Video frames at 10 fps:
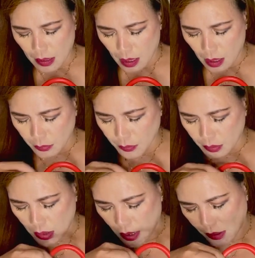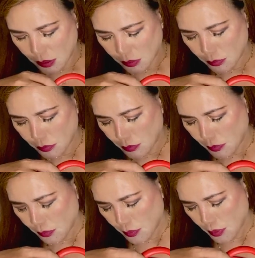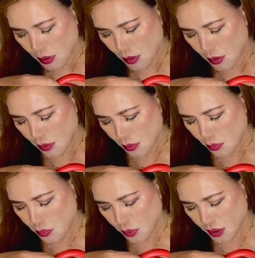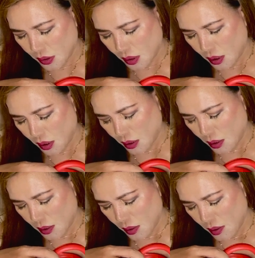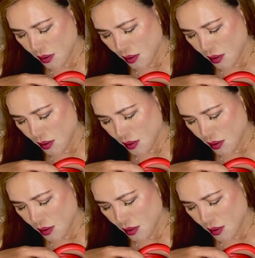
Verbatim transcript: I would like to hook it here